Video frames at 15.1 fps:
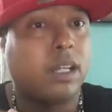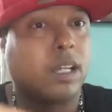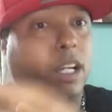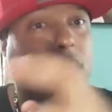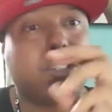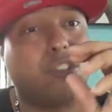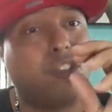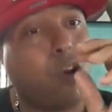
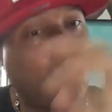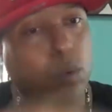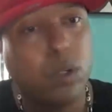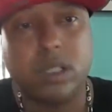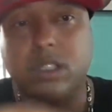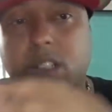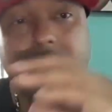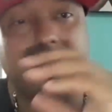Because no
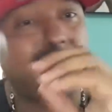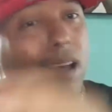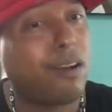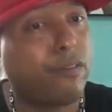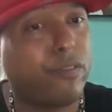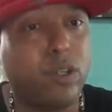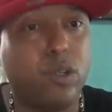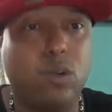one's gonna
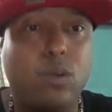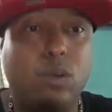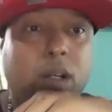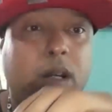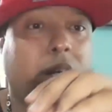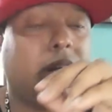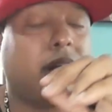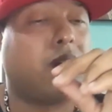love you
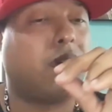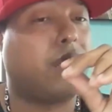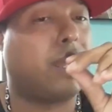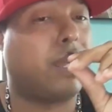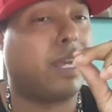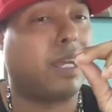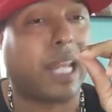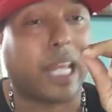
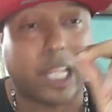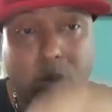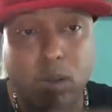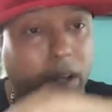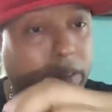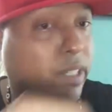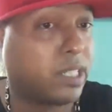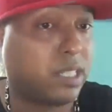like you
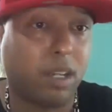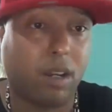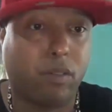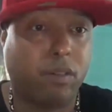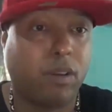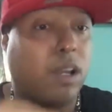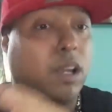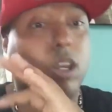love
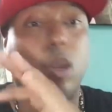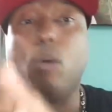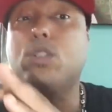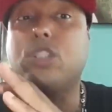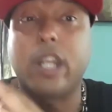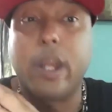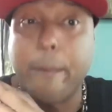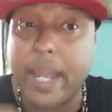yourself. No
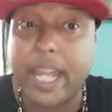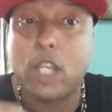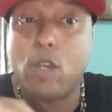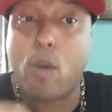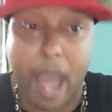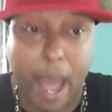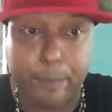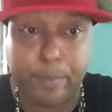one's gonna make
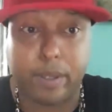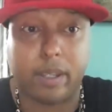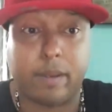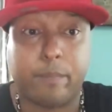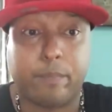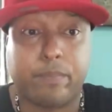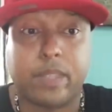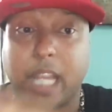you happy
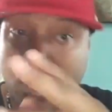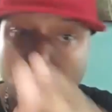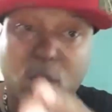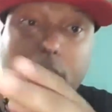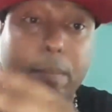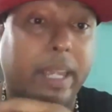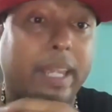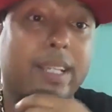like you
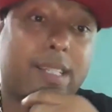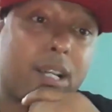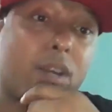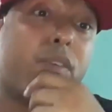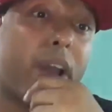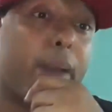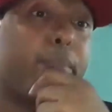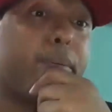can make yourself
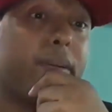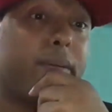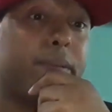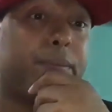happy.